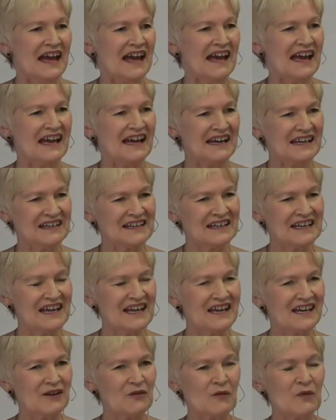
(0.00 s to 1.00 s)
And
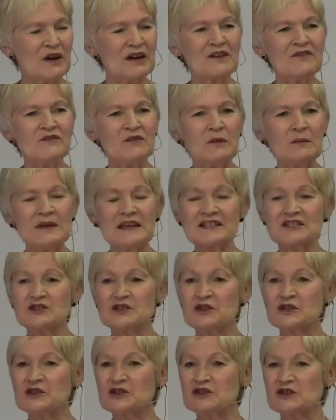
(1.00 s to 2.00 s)
one of them
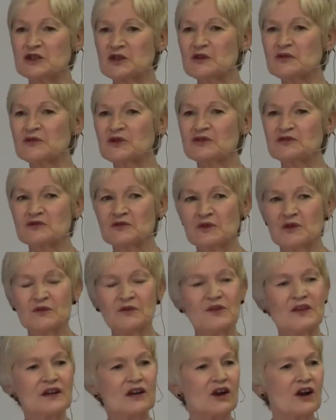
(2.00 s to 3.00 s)
is, to desert the
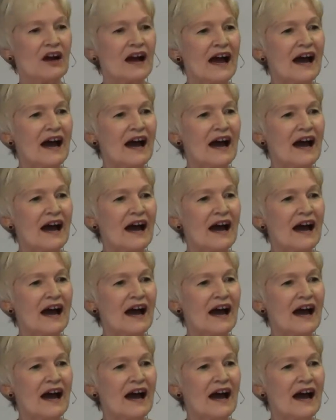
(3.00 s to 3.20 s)
truth in our